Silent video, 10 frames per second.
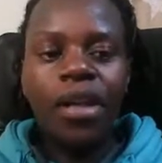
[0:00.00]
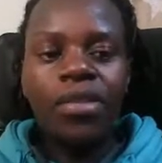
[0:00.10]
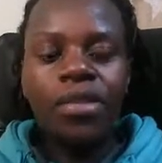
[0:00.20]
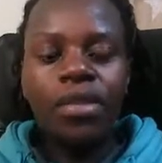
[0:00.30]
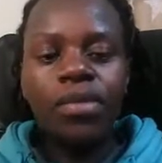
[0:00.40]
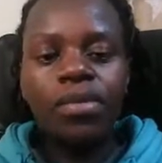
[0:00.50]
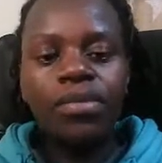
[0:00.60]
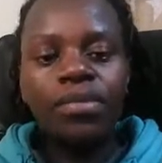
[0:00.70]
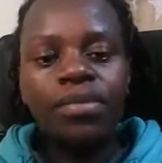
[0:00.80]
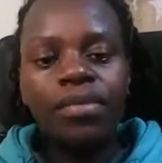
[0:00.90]
So
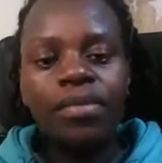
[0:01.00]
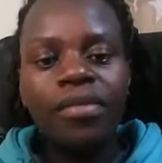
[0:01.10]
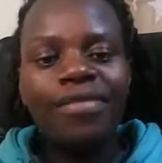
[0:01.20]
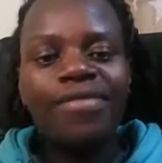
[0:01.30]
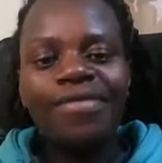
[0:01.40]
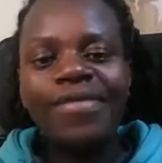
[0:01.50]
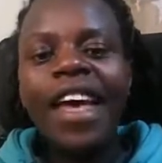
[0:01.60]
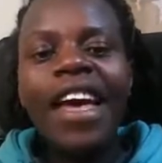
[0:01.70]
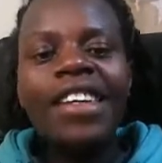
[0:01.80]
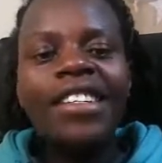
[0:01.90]

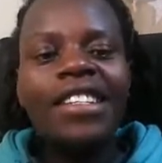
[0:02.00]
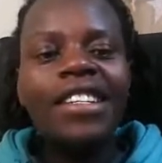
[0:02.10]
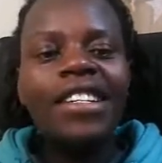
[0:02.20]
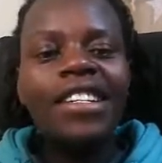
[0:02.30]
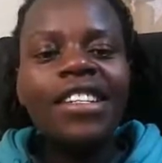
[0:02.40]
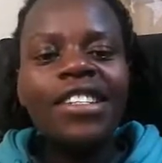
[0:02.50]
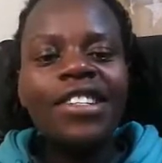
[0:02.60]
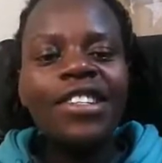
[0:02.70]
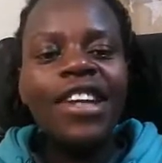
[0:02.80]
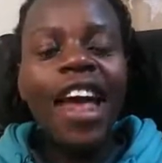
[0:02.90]

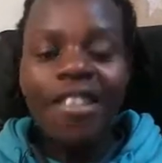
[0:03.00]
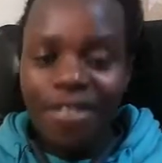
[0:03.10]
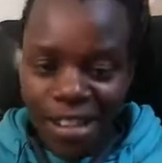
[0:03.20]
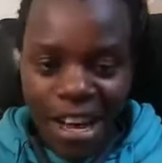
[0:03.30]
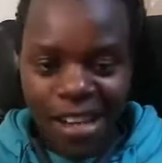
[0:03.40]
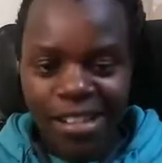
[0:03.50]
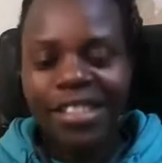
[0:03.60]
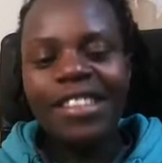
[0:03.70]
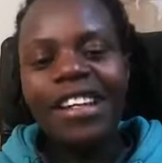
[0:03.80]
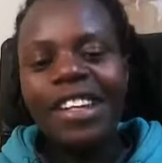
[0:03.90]
she emphasized
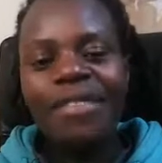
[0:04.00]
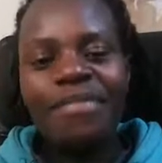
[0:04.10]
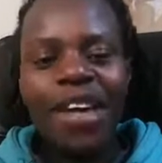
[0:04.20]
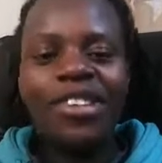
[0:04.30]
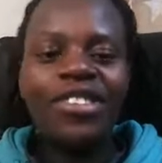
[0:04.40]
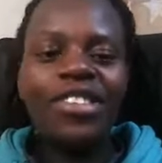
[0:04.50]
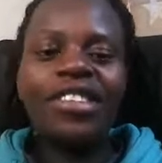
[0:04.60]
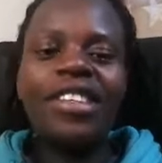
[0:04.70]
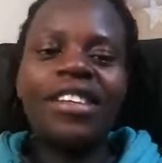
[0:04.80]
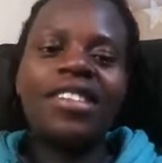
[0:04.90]
that I
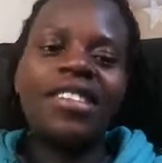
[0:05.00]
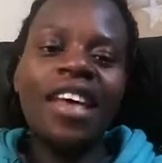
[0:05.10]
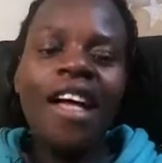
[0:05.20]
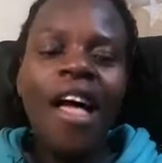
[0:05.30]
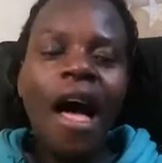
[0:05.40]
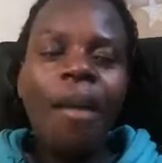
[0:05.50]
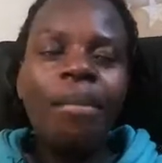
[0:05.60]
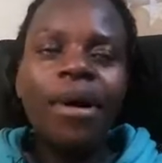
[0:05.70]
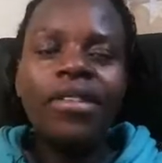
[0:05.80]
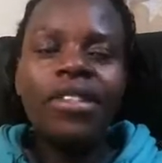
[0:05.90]
mentioned this
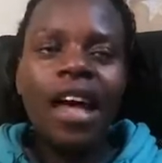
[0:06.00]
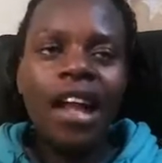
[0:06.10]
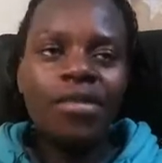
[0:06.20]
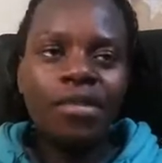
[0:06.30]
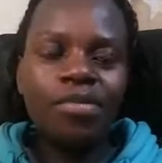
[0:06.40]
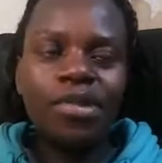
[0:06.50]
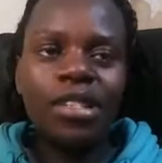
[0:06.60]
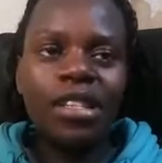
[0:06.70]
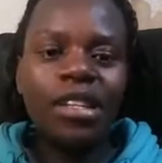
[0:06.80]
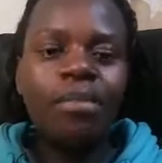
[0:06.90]
about animal
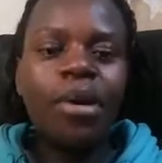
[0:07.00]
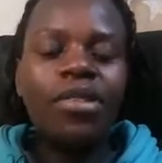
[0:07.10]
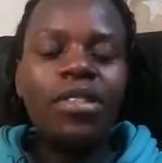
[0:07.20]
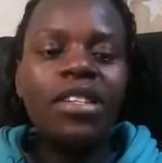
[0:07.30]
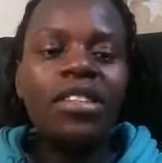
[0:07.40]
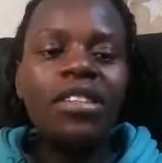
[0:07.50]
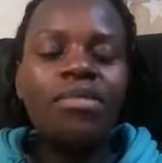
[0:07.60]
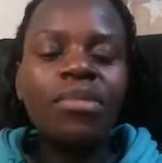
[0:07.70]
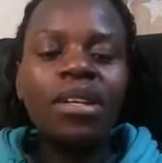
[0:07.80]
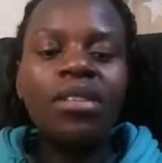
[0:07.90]
proteins. About this is
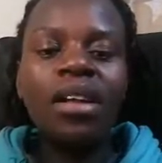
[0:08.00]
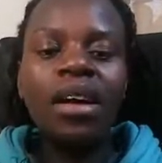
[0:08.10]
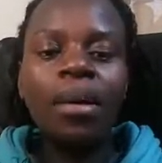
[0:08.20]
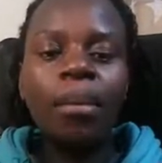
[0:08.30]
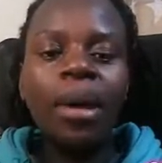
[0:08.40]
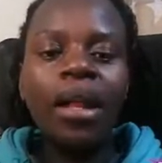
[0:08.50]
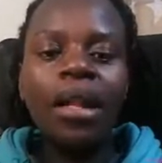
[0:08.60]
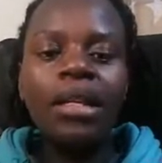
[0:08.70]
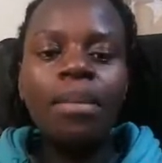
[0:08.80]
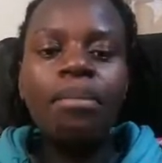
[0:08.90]
milk,
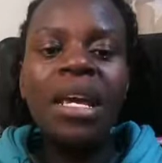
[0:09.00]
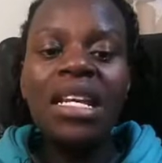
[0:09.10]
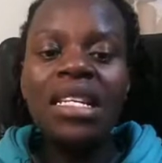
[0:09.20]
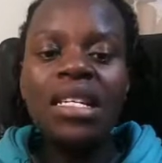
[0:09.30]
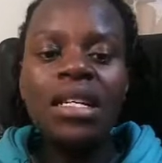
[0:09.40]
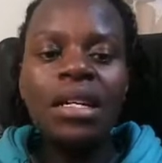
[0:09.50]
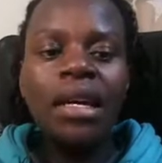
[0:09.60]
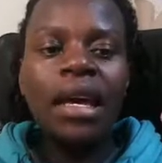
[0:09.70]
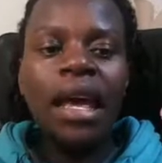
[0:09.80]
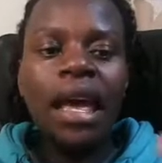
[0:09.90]
meat,
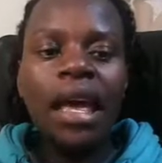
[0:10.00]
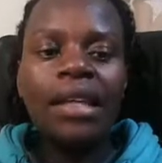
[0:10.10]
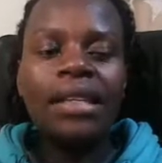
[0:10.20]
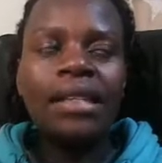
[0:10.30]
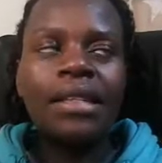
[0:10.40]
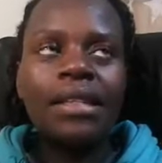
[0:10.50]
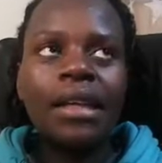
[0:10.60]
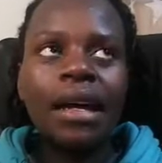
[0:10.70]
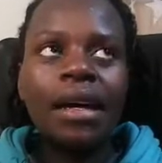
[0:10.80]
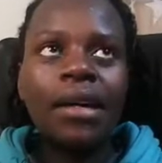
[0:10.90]
eggs.
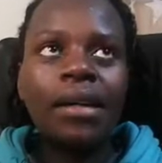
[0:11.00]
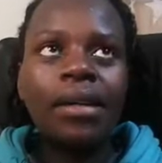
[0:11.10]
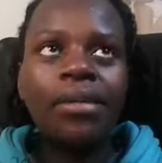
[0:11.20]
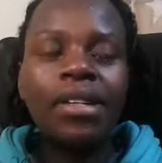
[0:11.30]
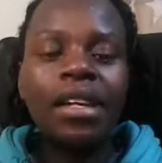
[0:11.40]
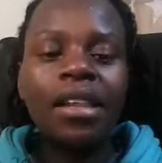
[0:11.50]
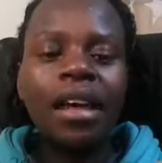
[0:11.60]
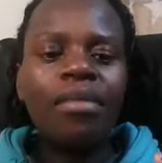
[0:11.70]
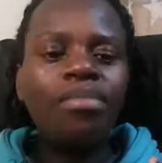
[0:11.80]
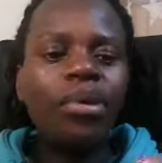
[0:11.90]
What are
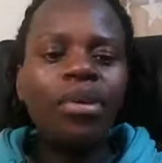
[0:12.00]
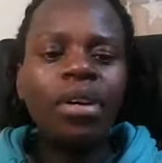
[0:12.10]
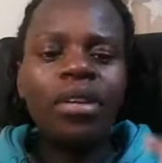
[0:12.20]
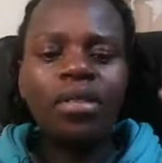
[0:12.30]
the pork?